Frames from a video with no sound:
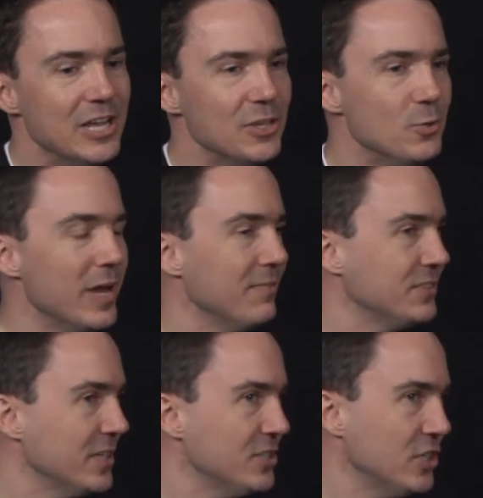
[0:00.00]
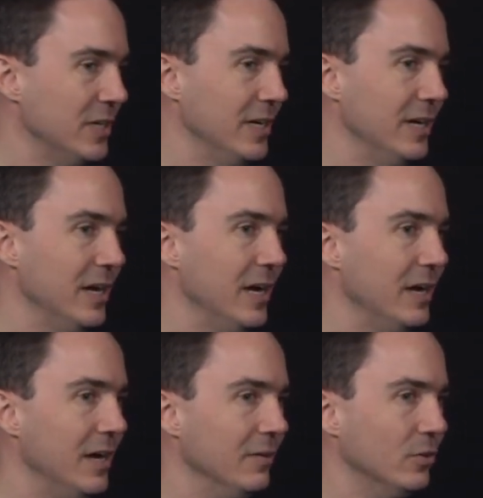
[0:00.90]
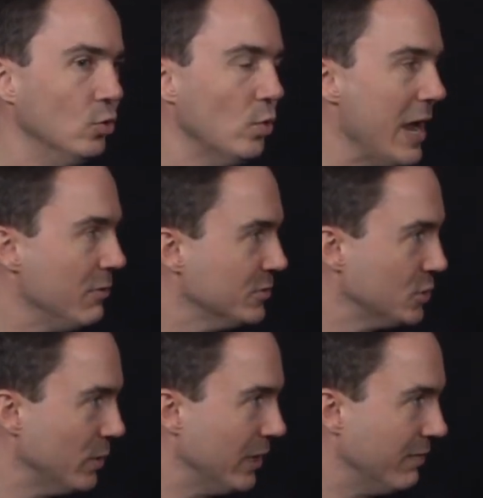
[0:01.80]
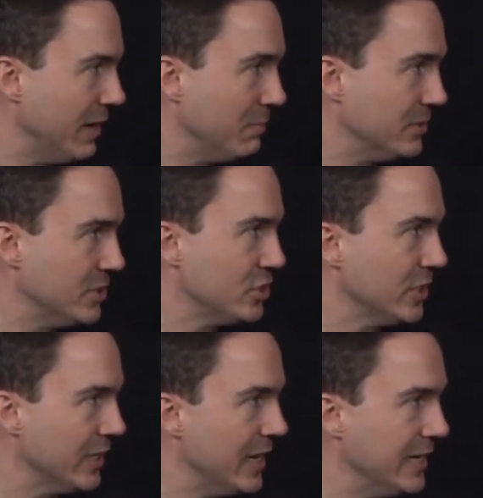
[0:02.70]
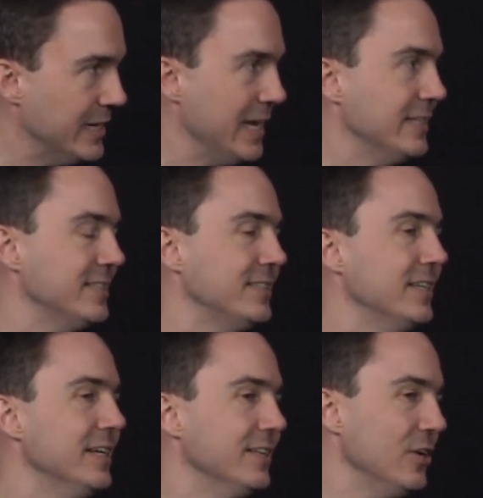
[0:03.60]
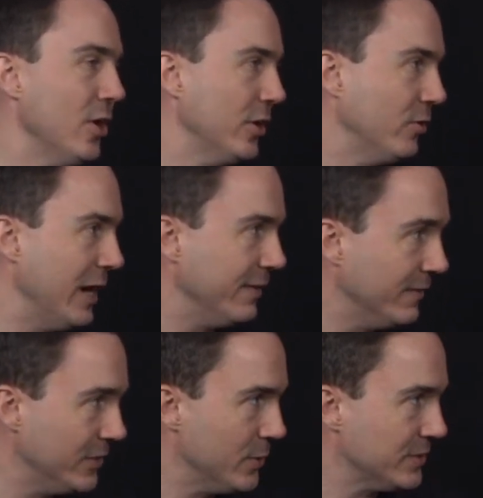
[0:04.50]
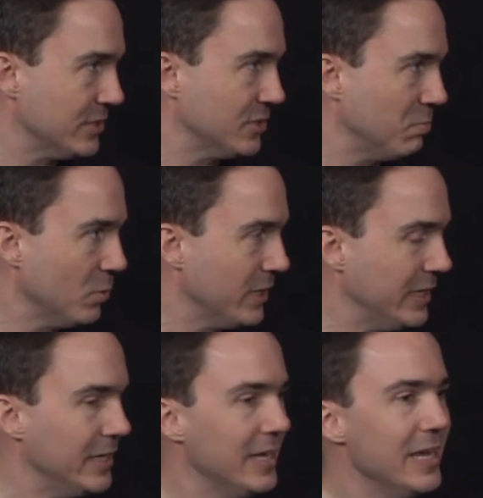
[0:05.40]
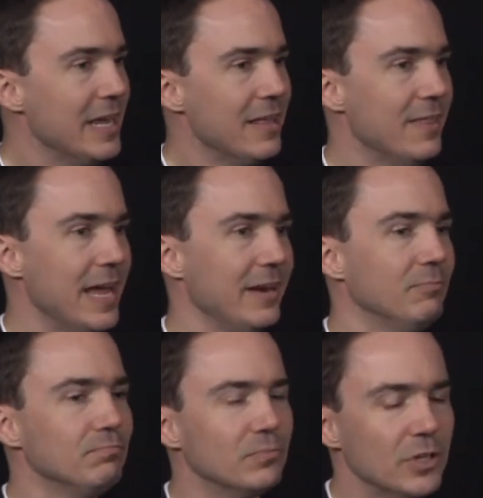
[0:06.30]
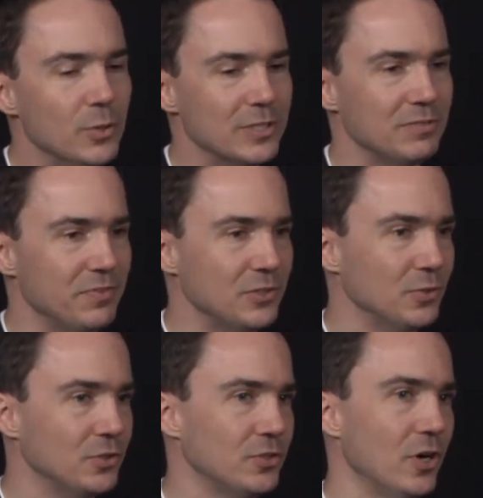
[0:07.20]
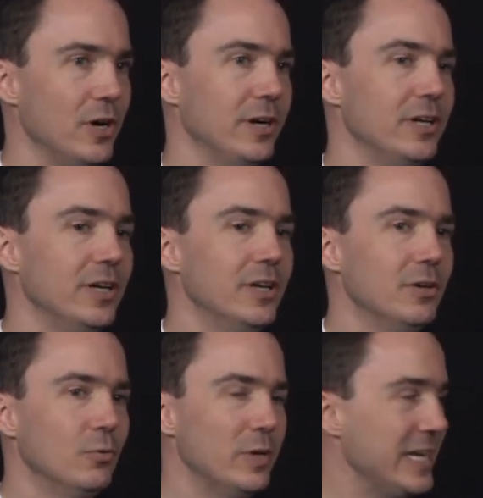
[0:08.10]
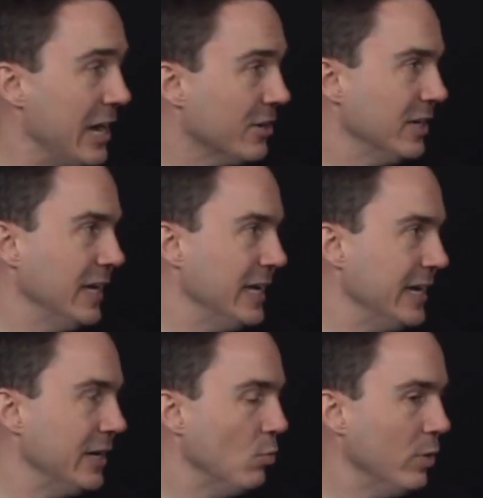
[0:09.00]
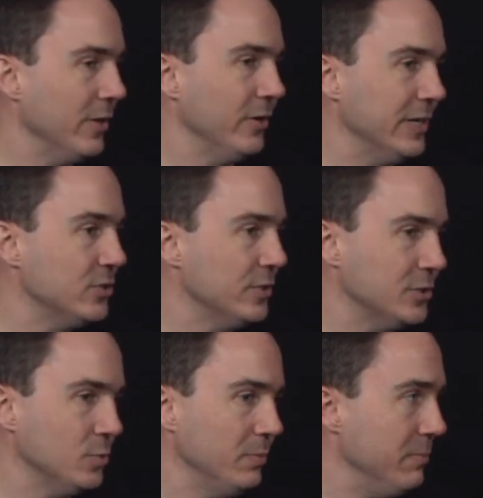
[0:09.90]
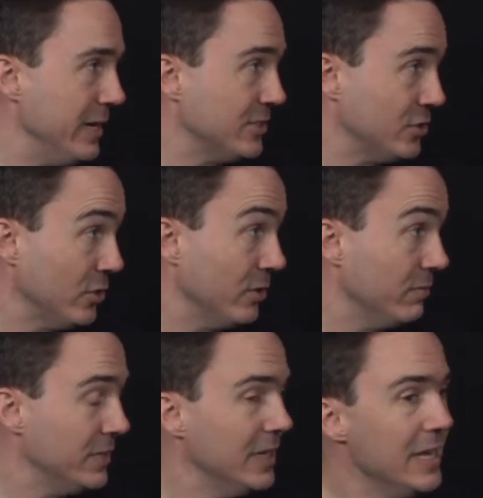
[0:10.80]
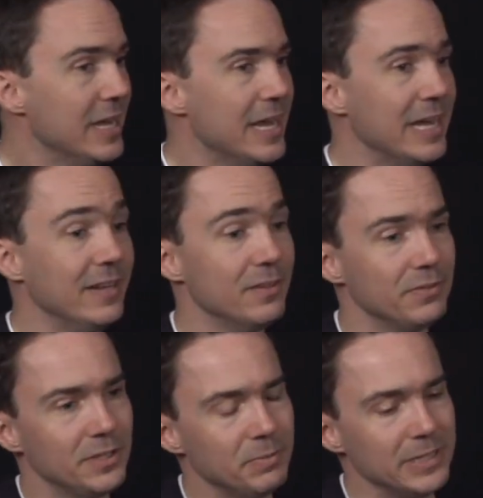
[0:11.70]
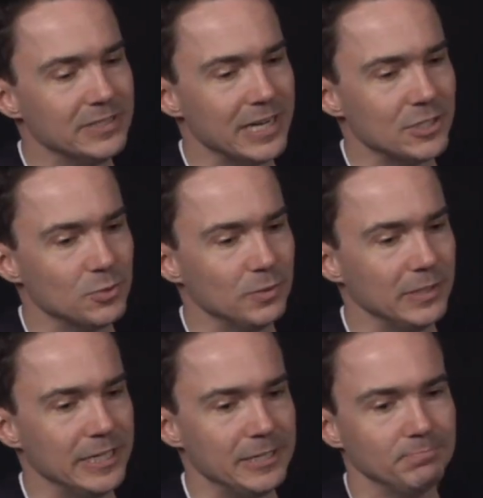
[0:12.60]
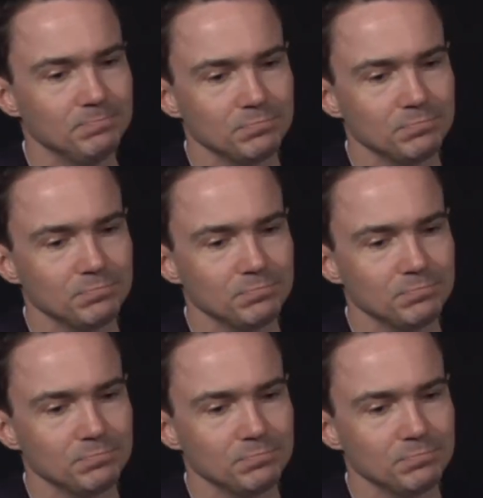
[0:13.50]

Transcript: you have such a groundswell of opposition against the autocrat that the U.S. has supported that U.S. officials start recalculating where their interests would be best served. And in the Philippines, actually,